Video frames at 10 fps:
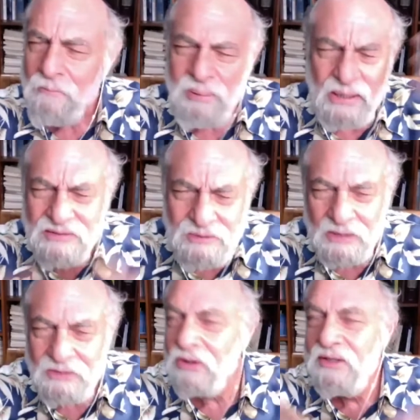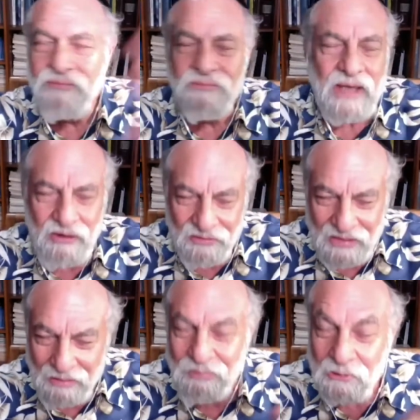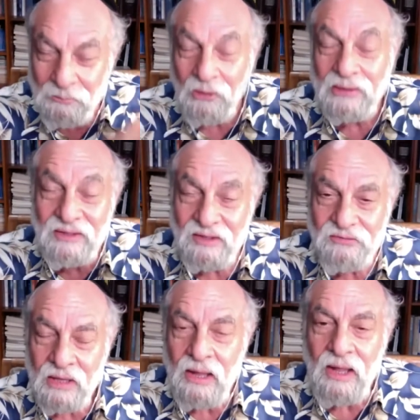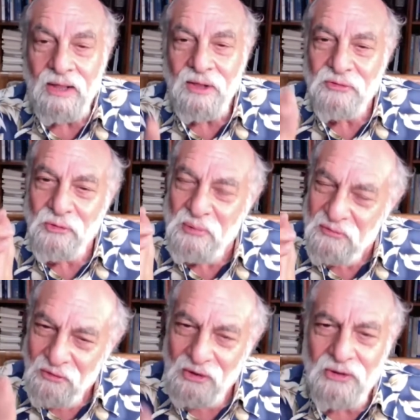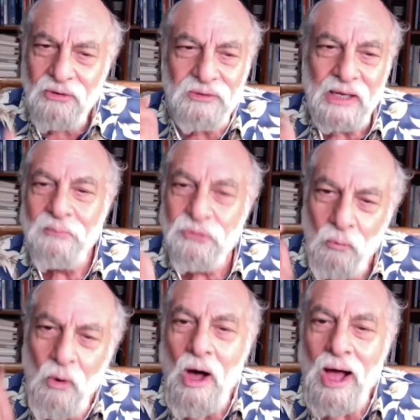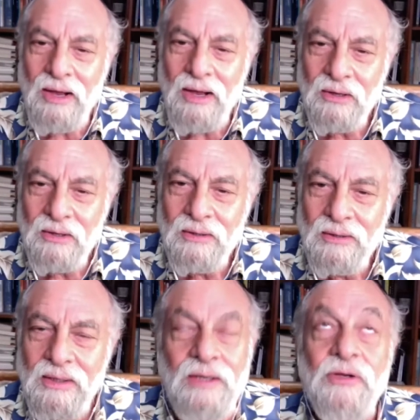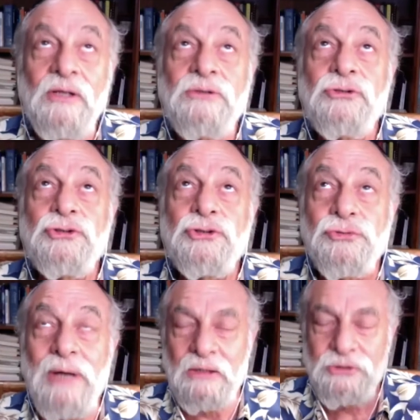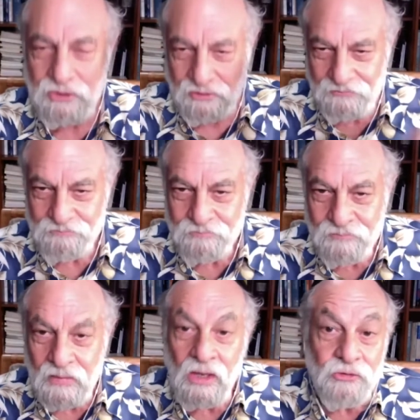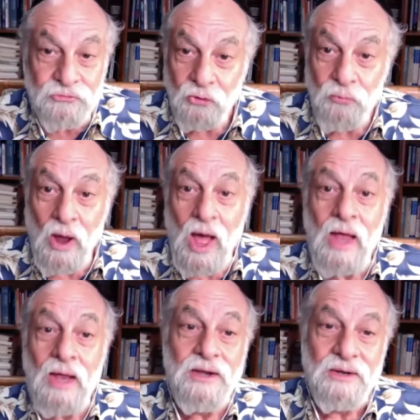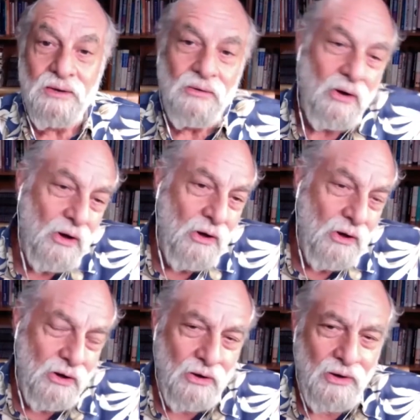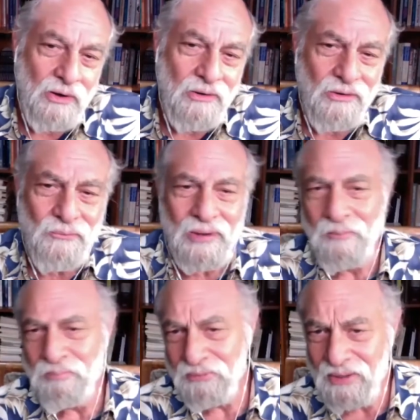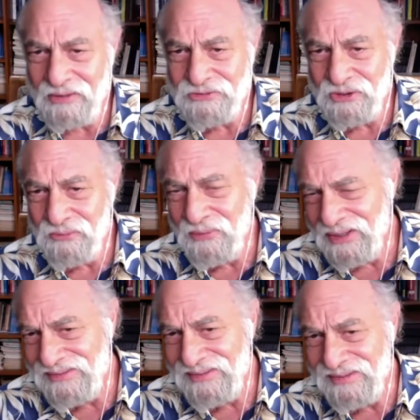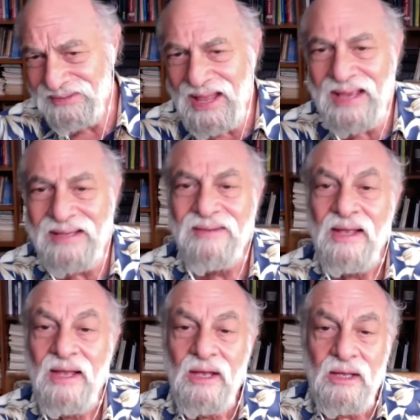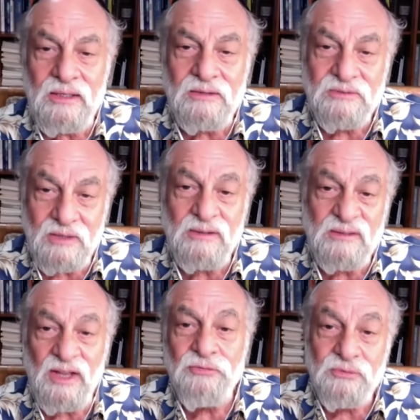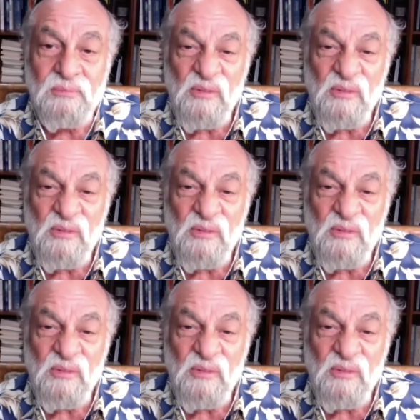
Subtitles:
pins in my toes, forget all that. But the point is, to be vertical and to walk is a treasure. To run, oh, what a pleasure, what a delight. It does